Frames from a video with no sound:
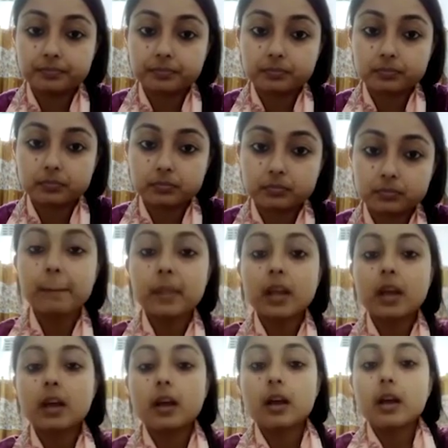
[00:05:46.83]
Next
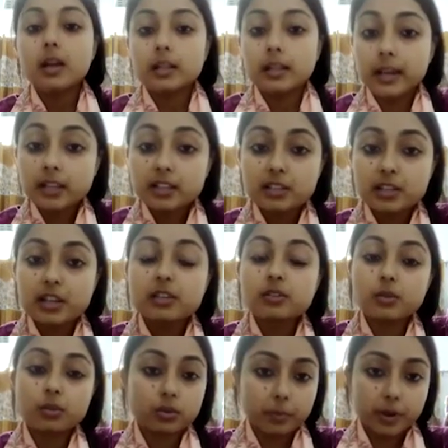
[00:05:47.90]
is onomatopoeia.
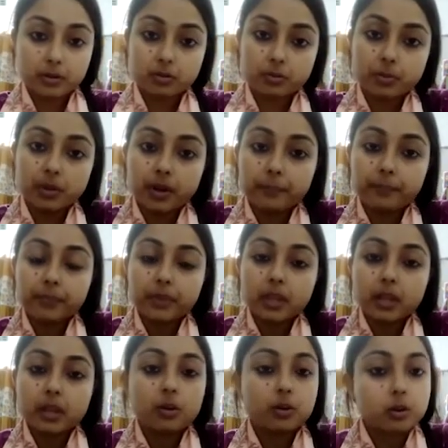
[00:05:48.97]
Onomatopoeia,
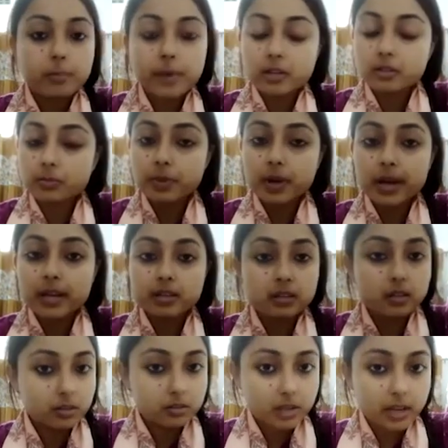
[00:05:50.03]
it is also an example of
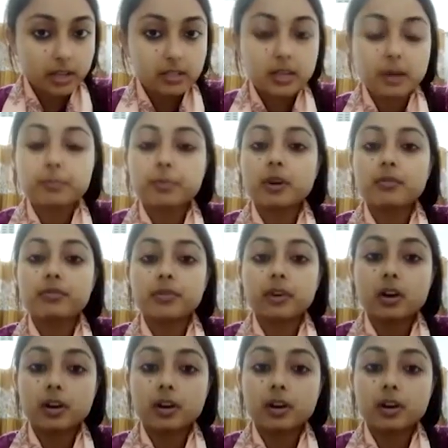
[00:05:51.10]
figure of speech.